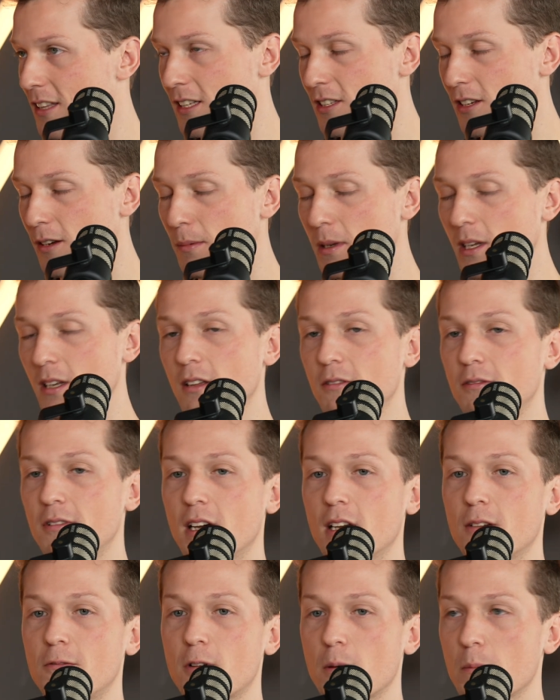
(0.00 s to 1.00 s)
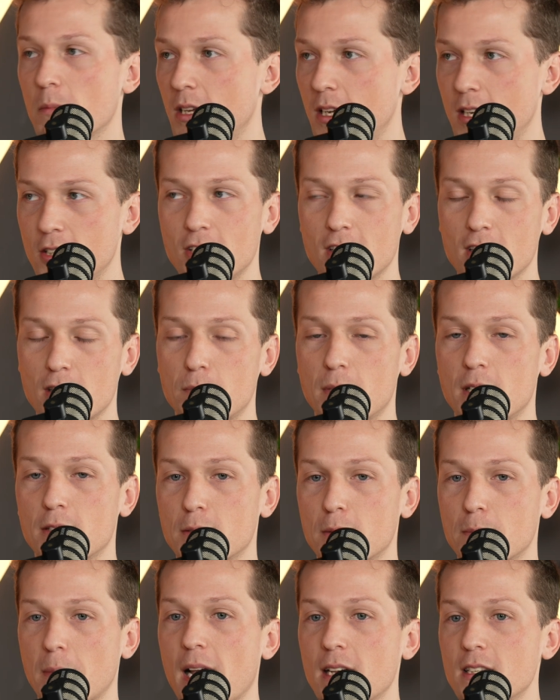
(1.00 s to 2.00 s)
That's completely fine from the agent's
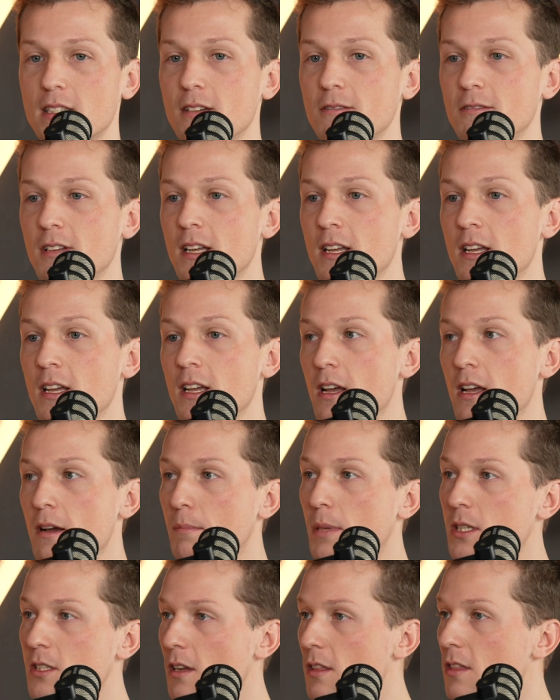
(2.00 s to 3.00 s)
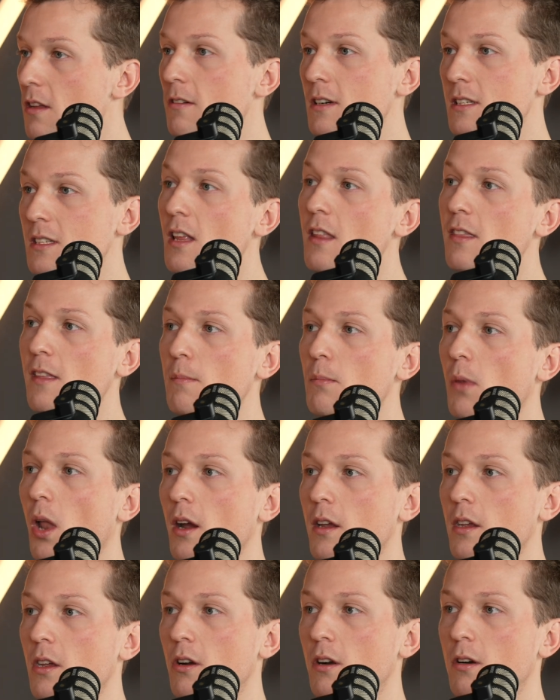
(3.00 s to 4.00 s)
perspective, but there is something
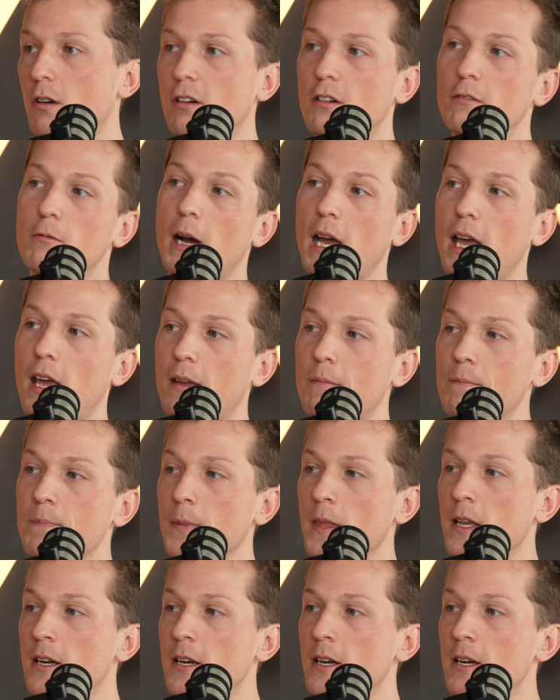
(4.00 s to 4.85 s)
blocking our way.